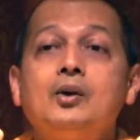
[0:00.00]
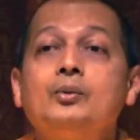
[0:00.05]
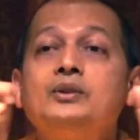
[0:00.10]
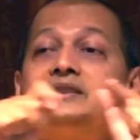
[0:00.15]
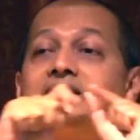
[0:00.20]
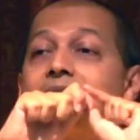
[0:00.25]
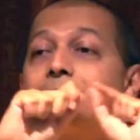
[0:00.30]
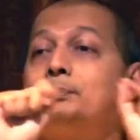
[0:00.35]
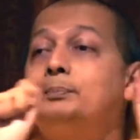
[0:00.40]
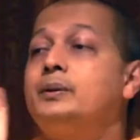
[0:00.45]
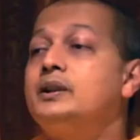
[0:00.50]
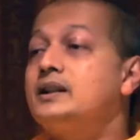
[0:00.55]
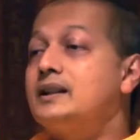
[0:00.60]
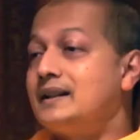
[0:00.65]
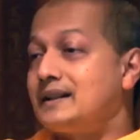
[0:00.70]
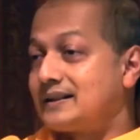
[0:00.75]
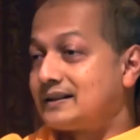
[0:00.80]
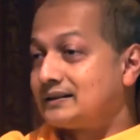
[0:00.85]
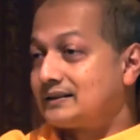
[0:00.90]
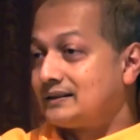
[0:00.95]
which is
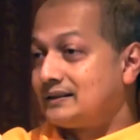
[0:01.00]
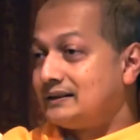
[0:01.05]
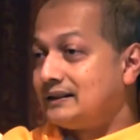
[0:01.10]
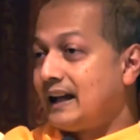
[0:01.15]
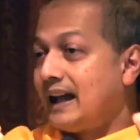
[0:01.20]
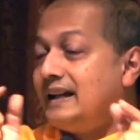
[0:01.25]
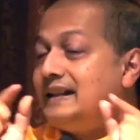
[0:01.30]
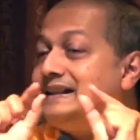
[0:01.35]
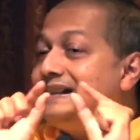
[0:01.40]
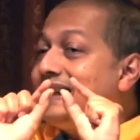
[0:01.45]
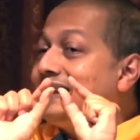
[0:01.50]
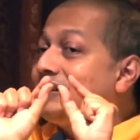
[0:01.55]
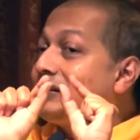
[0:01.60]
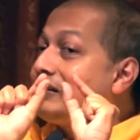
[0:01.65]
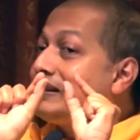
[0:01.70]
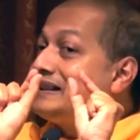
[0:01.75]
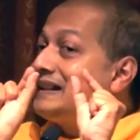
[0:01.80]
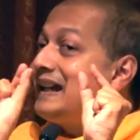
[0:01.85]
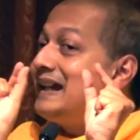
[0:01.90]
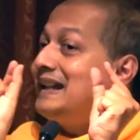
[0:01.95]
burnt and yet
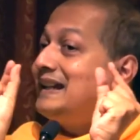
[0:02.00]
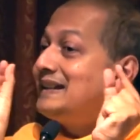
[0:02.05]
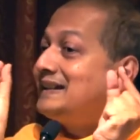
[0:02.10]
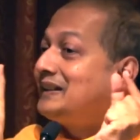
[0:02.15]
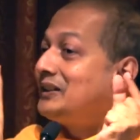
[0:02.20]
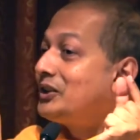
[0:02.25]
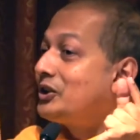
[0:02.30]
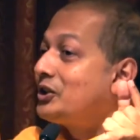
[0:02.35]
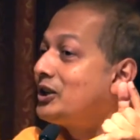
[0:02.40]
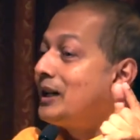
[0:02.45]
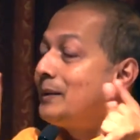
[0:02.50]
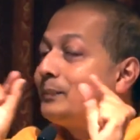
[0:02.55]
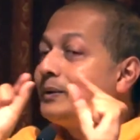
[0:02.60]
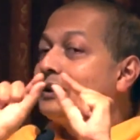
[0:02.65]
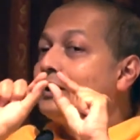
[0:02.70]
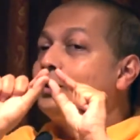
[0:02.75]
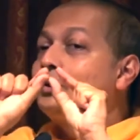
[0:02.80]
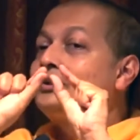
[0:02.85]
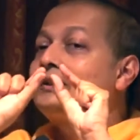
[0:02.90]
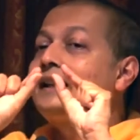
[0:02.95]
retains its shape.
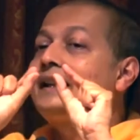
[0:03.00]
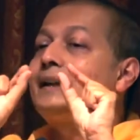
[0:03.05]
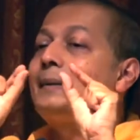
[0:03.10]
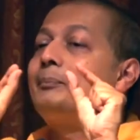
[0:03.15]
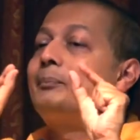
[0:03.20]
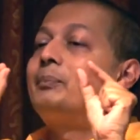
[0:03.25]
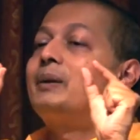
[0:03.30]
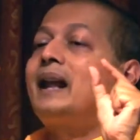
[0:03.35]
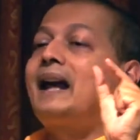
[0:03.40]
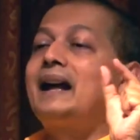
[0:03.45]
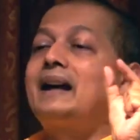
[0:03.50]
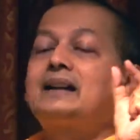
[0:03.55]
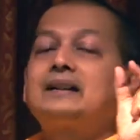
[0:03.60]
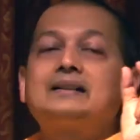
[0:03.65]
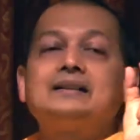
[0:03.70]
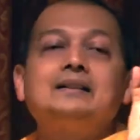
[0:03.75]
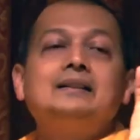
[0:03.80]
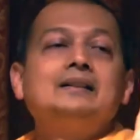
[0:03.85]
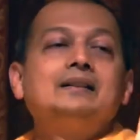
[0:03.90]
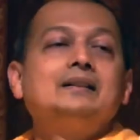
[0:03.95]
It looks like a
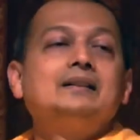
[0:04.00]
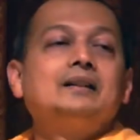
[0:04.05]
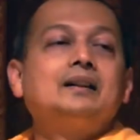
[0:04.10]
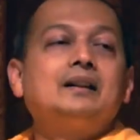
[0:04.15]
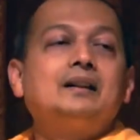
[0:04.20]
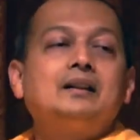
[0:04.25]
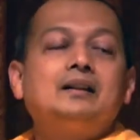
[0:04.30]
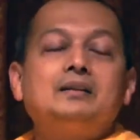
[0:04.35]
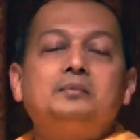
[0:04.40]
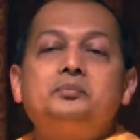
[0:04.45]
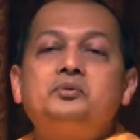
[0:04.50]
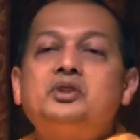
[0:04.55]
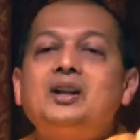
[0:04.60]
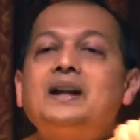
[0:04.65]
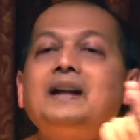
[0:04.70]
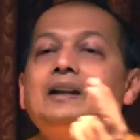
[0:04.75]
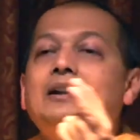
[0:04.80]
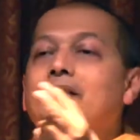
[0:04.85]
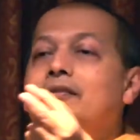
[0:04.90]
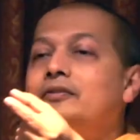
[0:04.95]
black uh,
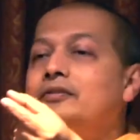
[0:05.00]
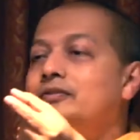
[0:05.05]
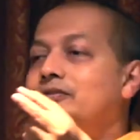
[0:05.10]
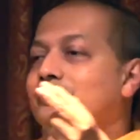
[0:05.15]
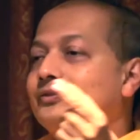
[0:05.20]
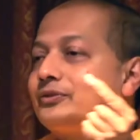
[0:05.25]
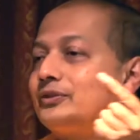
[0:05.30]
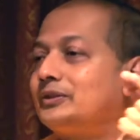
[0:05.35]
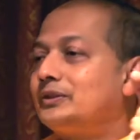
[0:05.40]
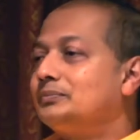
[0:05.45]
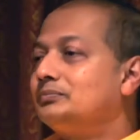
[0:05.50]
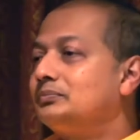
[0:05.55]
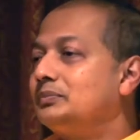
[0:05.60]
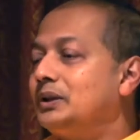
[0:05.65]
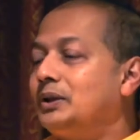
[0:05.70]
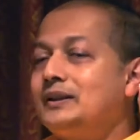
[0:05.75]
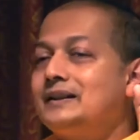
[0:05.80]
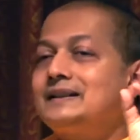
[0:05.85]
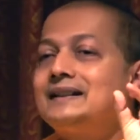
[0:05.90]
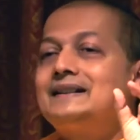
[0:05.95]
chain of, um,
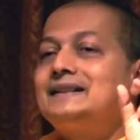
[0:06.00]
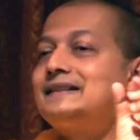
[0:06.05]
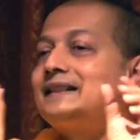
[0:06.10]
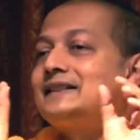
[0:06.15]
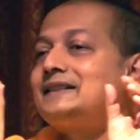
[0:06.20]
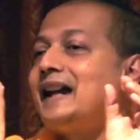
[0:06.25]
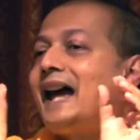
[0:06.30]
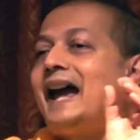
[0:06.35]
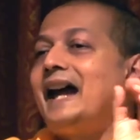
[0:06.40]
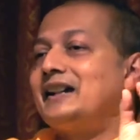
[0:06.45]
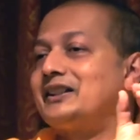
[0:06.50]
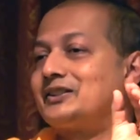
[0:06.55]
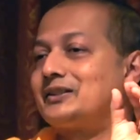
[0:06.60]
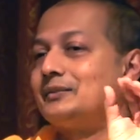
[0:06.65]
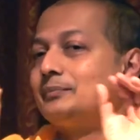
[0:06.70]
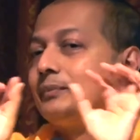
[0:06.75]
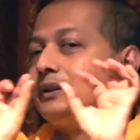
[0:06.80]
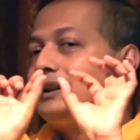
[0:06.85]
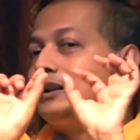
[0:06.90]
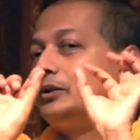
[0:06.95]
you know, it's, it's just
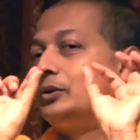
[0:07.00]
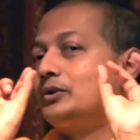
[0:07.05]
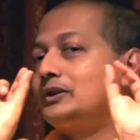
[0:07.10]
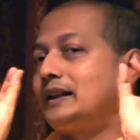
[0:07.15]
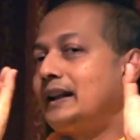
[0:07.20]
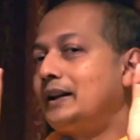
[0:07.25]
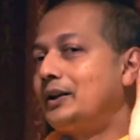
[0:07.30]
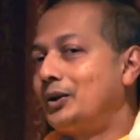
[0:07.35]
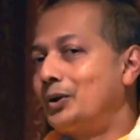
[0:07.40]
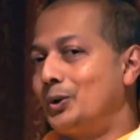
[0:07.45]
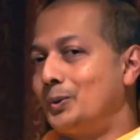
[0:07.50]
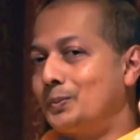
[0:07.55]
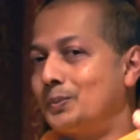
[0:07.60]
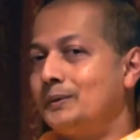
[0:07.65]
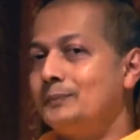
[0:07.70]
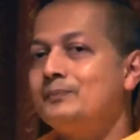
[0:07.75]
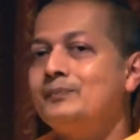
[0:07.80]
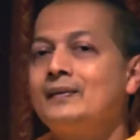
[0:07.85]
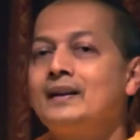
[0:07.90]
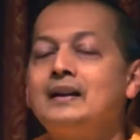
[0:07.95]
ash, but it looks like a rope.